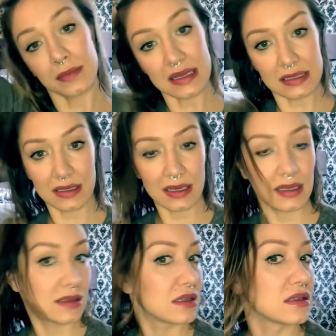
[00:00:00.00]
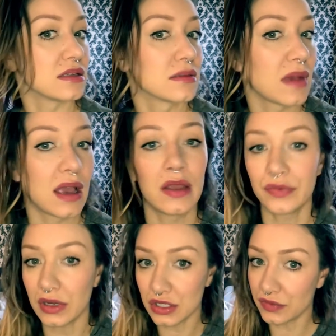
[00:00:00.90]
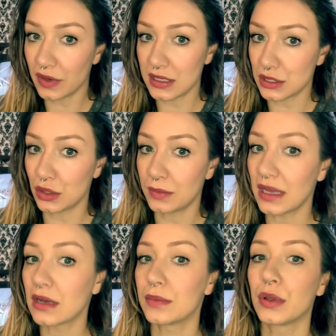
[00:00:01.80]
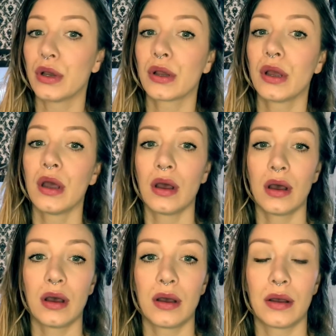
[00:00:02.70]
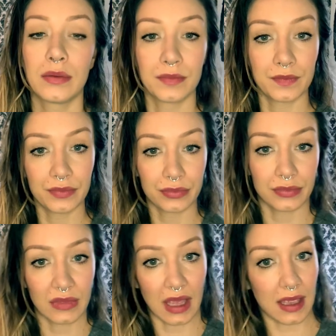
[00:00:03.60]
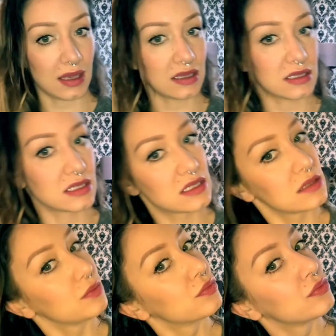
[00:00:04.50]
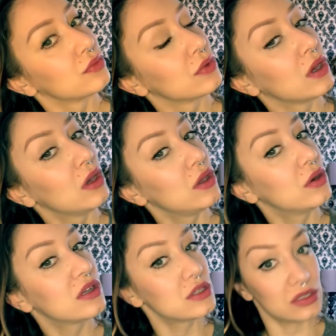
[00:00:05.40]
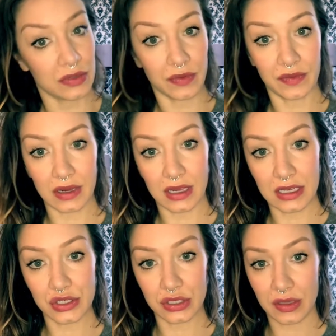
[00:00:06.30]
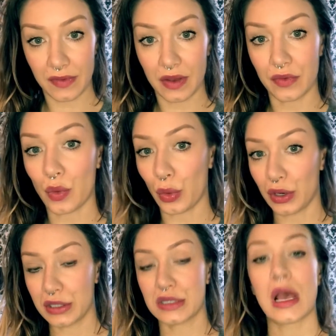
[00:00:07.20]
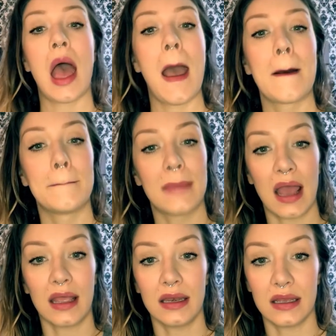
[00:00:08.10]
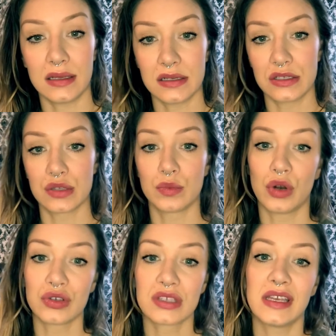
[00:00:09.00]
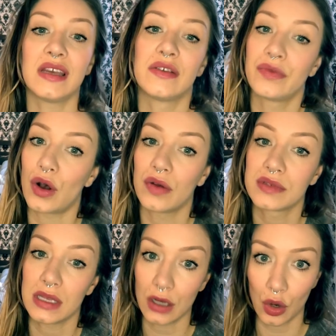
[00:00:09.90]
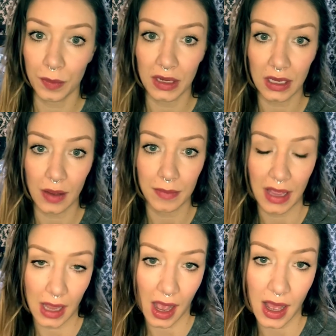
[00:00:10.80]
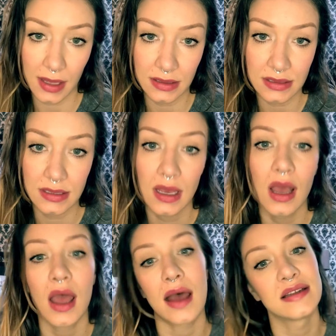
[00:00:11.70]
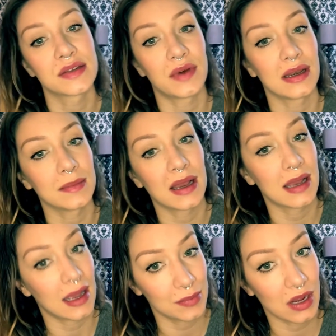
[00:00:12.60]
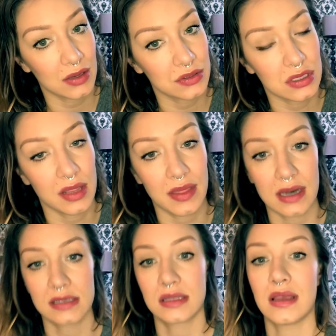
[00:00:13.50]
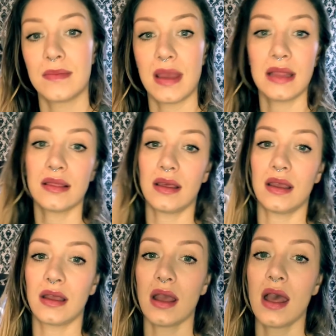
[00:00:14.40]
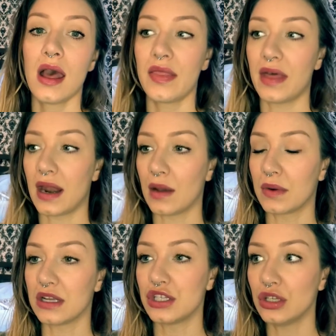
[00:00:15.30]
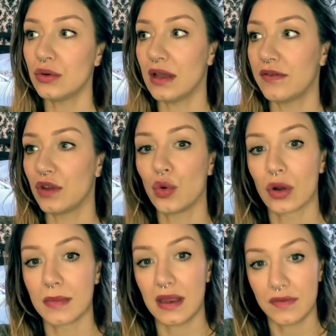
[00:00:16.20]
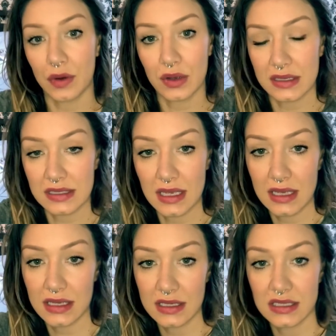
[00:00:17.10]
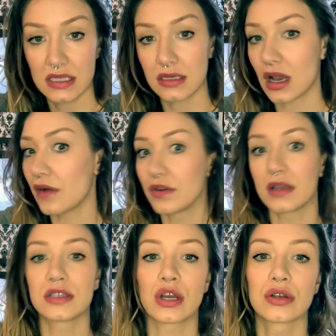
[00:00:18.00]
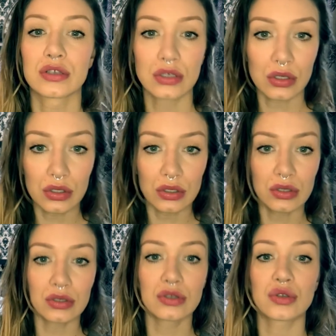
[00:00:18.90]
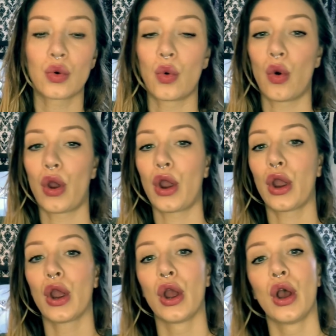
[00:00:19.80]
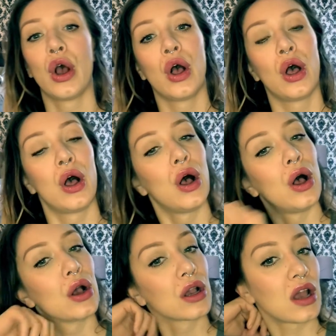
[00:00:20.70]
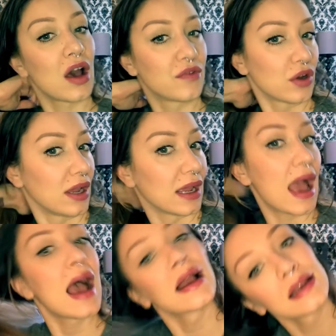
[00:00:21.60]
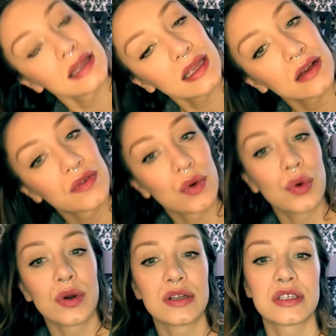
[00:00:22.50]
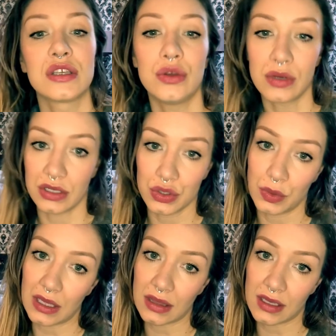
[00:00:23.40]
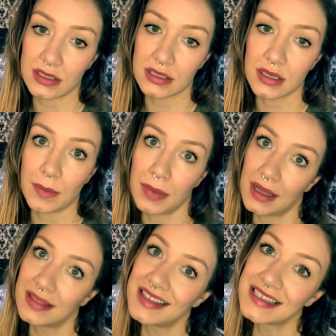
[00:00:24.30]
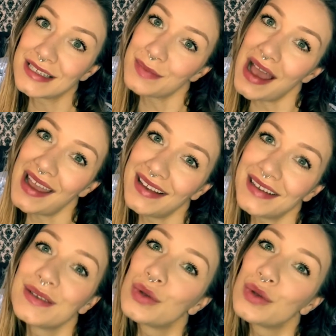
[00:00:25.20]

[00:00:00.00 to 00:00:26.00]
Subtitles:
basically, this is my fresh face, no makeup look, and you can do different variations of it, of course. Mine is mostly involved in opening up my eyes and defining my eyebrows. That is the main thing that I want to do. If your main focus is covering dark circles or covering acne, of course you can tweak this, but this is mine.